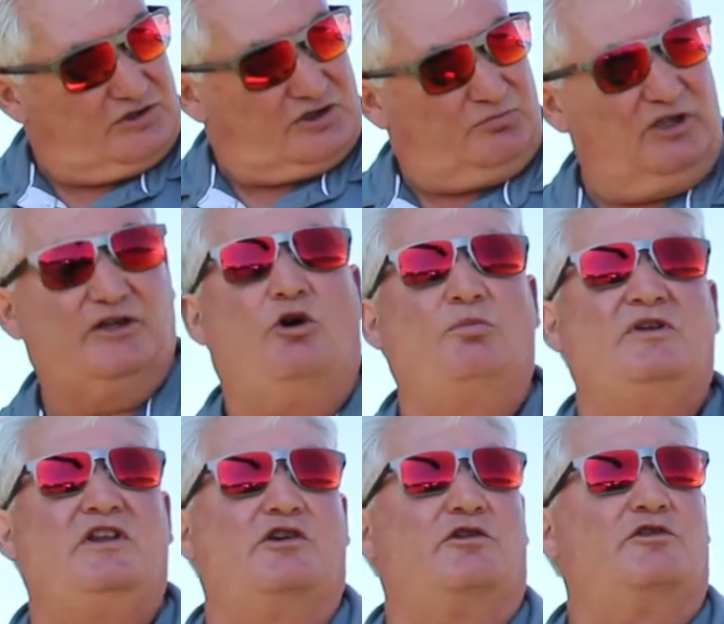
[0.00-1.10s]
are split open,
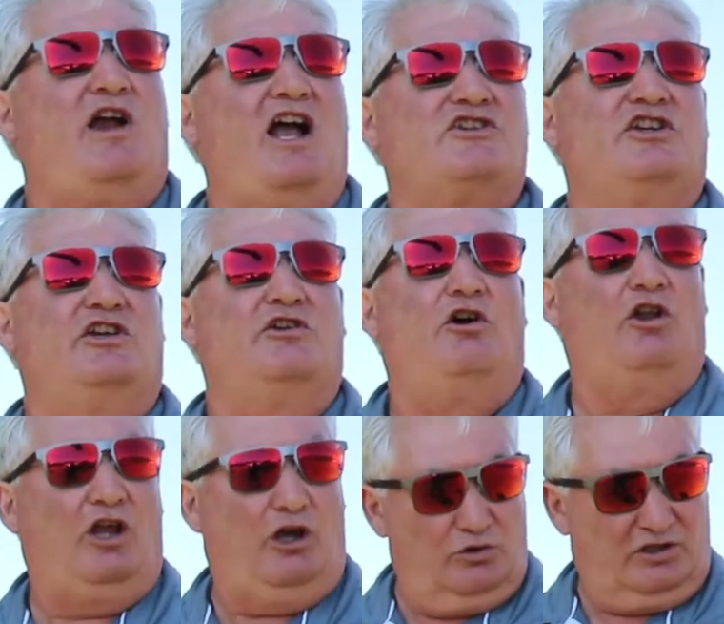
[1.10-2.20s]
that you're thrashing it
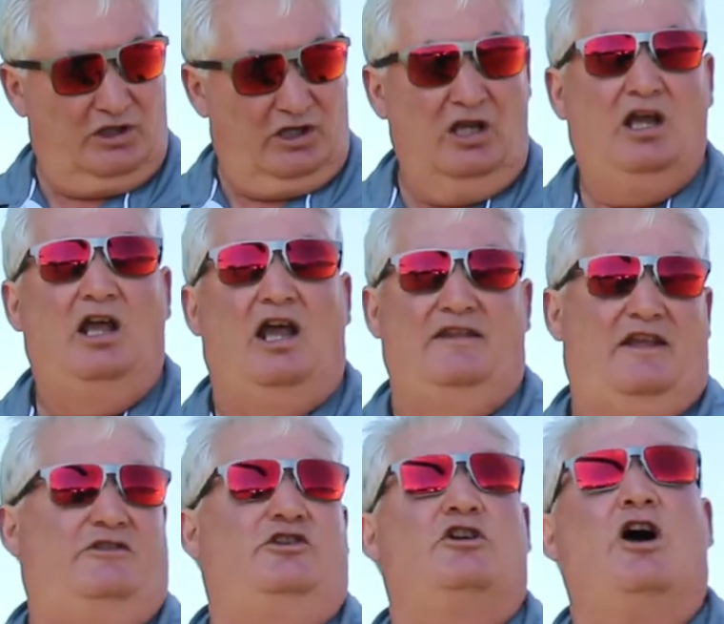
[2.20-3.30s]
all out, and
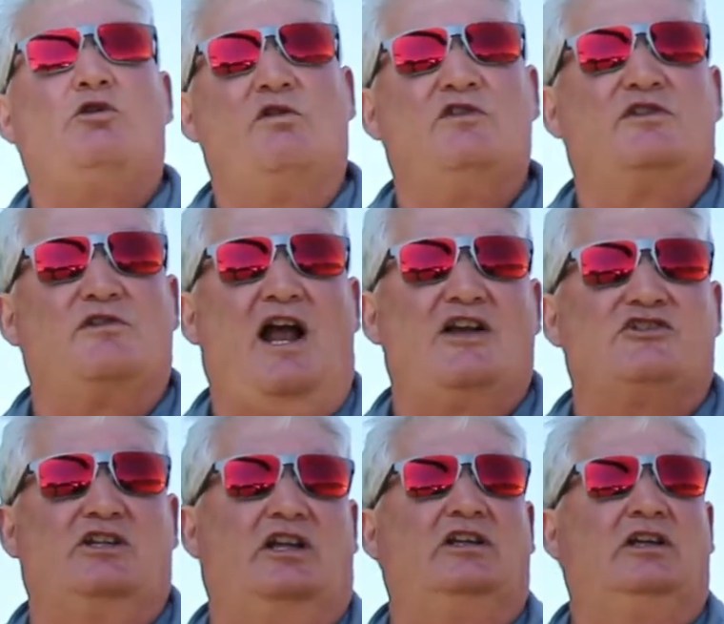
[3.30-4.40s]
that you're not over
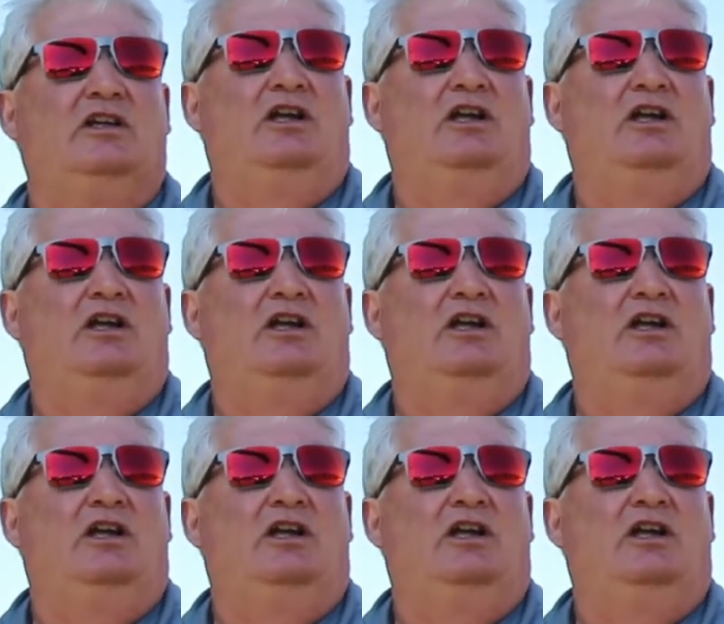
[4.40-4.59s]
thrashing it.